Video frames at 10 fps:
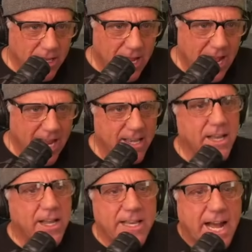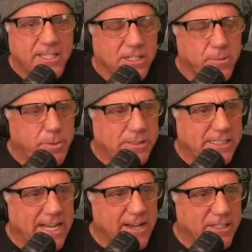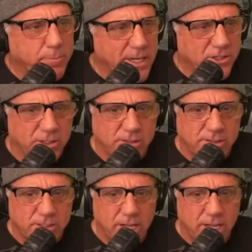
and NASA puts these out as pictures,